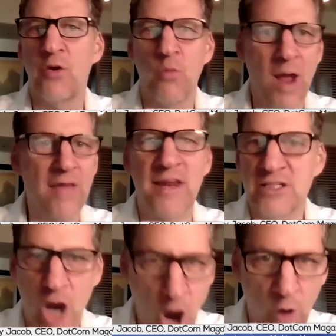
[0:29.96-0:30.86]
the way that
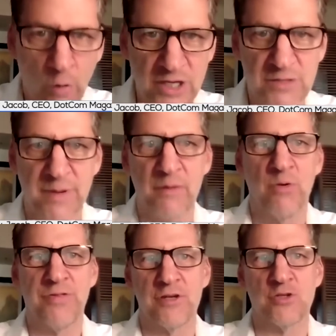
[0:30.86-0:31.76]
it's always been
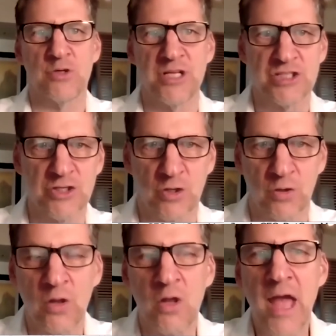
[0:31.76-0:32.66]
with the
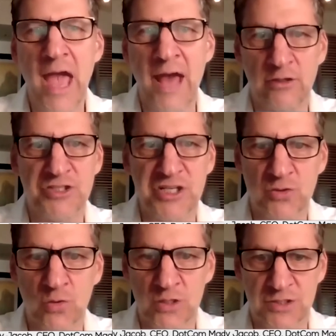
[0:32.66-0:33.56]
traditional energy
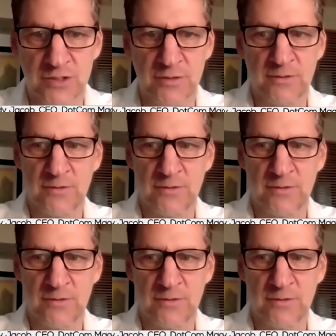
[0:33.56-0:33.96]
source?